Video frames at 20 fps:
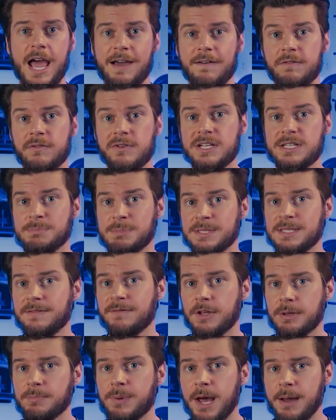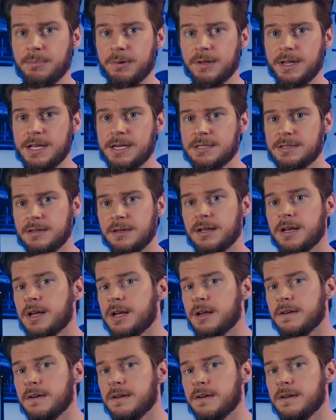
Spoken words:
every specific population.